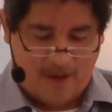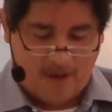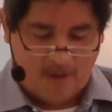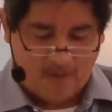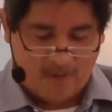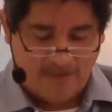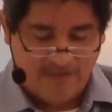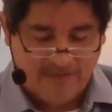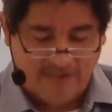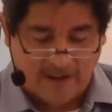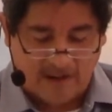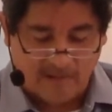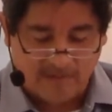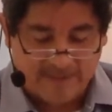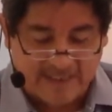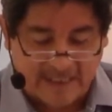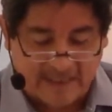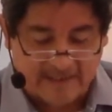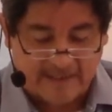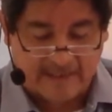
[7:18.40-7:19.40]
we
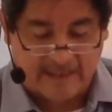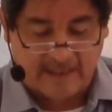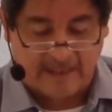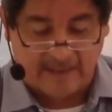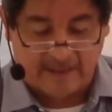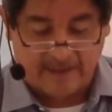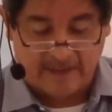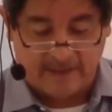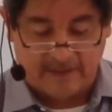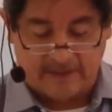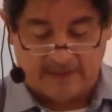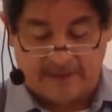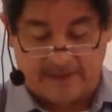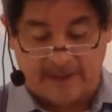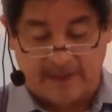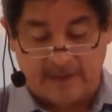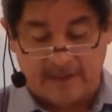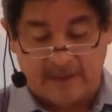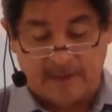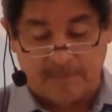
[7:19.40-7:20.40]
found that
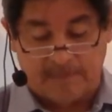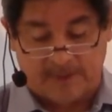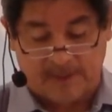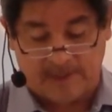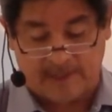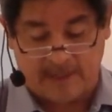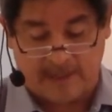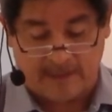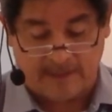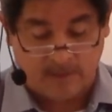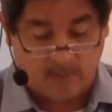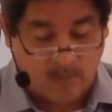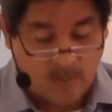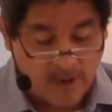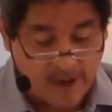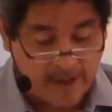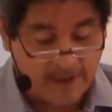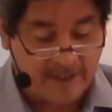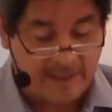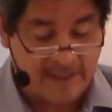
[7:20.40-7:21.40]
30%
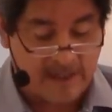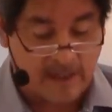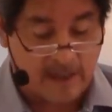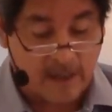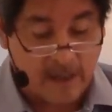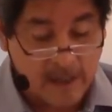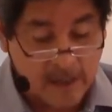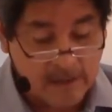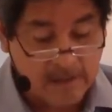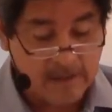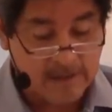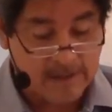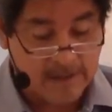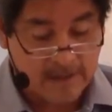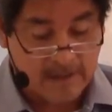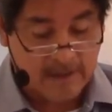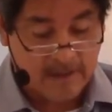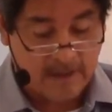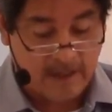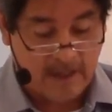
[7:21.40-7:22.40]
were girls,
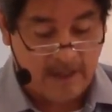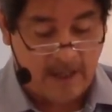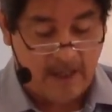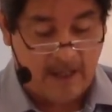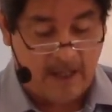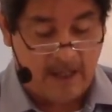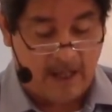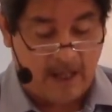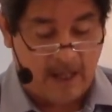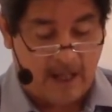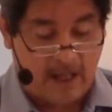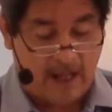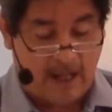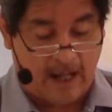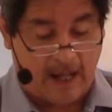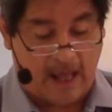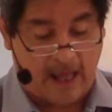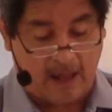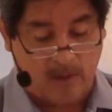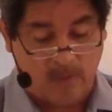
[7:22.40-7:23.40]

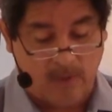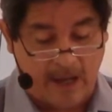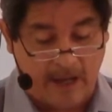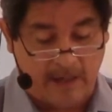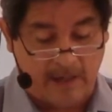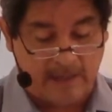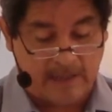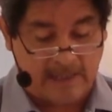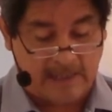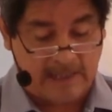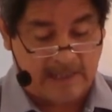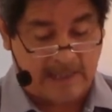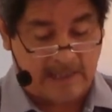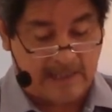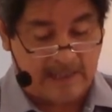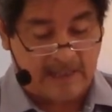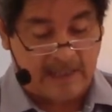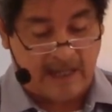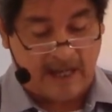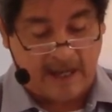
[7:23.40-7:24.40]
while
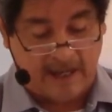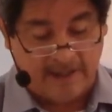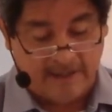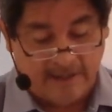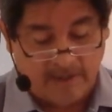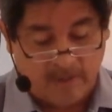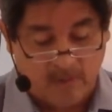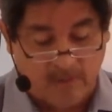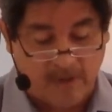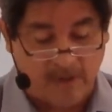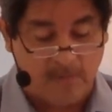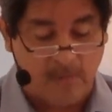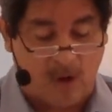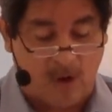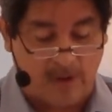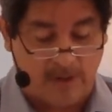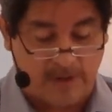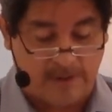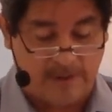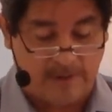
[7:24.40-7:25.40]
69 were
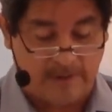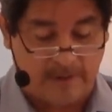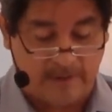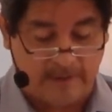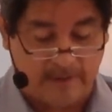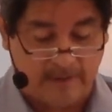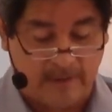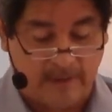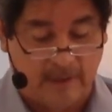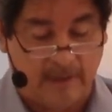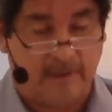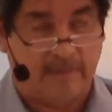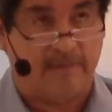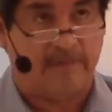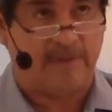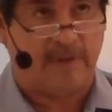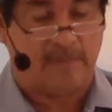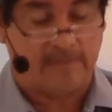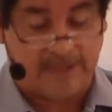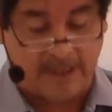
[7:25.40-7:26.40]
boys.
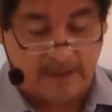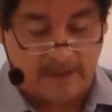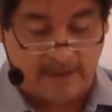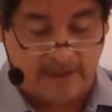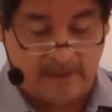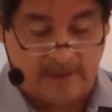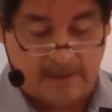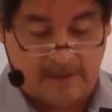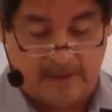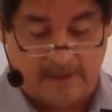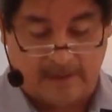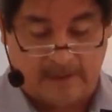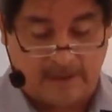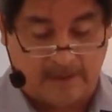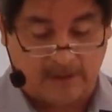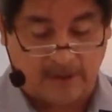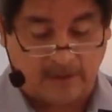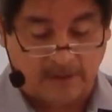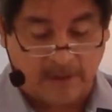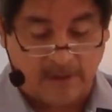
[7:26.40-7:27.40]
From
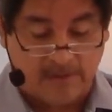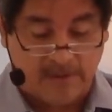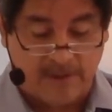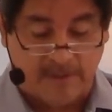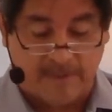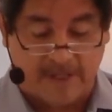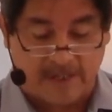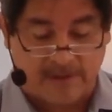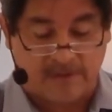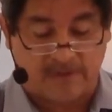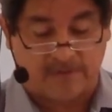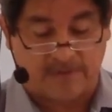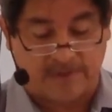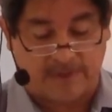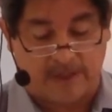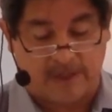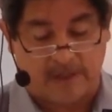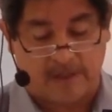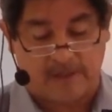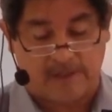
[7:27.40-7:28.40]
the total universe of
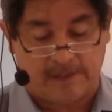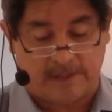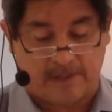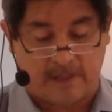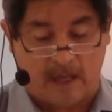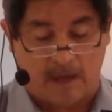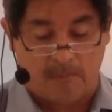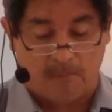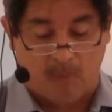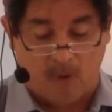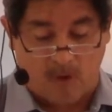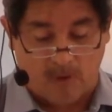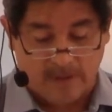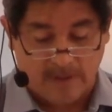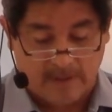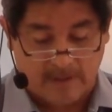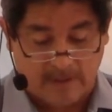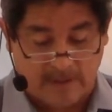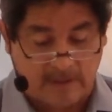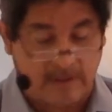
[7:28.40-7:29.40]
girls and
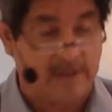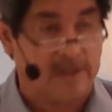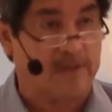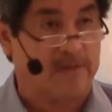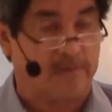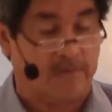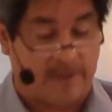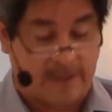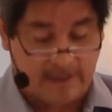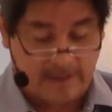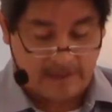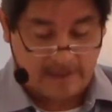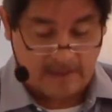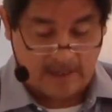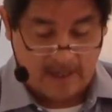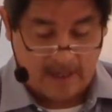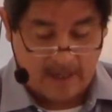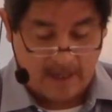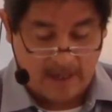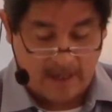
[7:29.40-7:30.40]
boys in the street
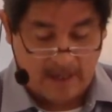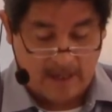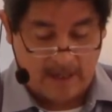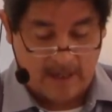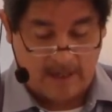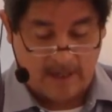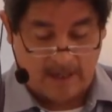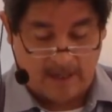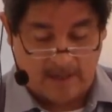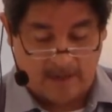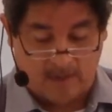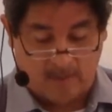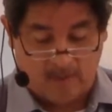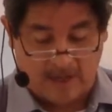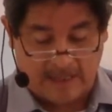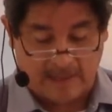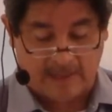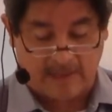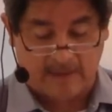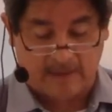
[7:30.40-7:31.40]

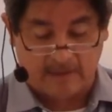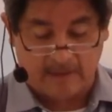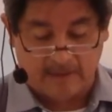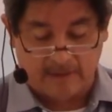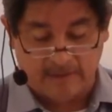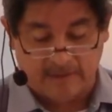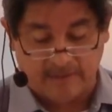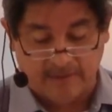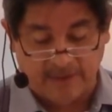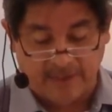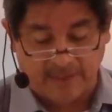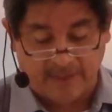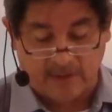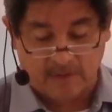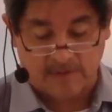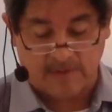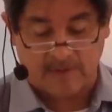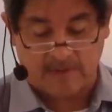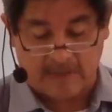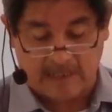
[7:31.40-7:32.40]
was
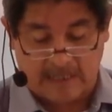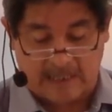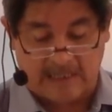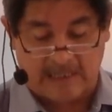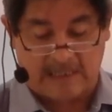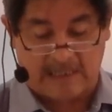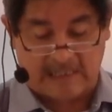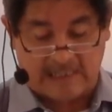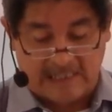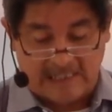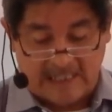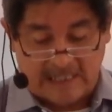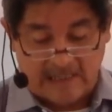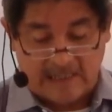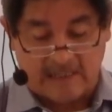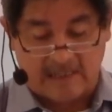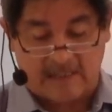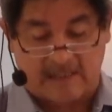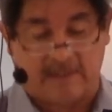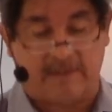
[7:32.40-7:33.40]

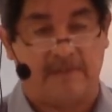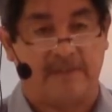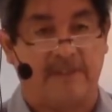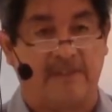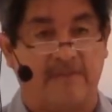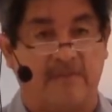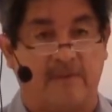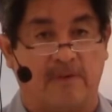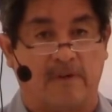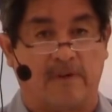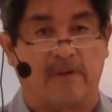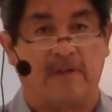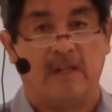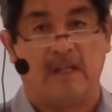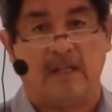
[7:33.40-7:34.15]
3,674